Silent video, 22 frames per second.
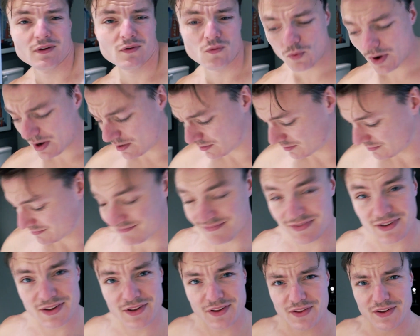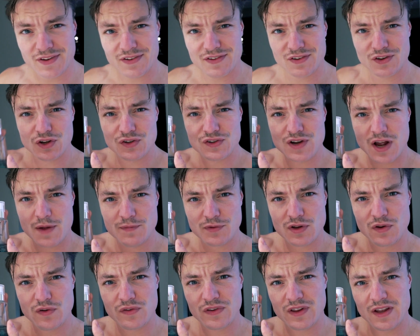Wow, this is a good time to
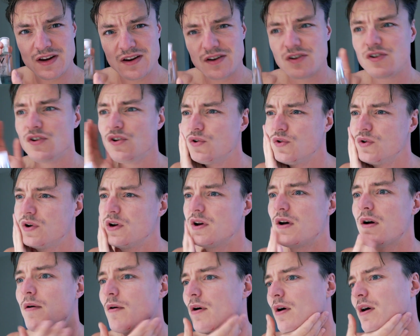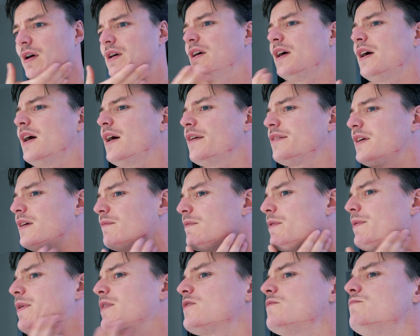use the new, I think
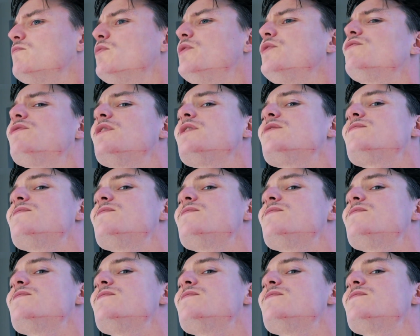maybe I should moisturize.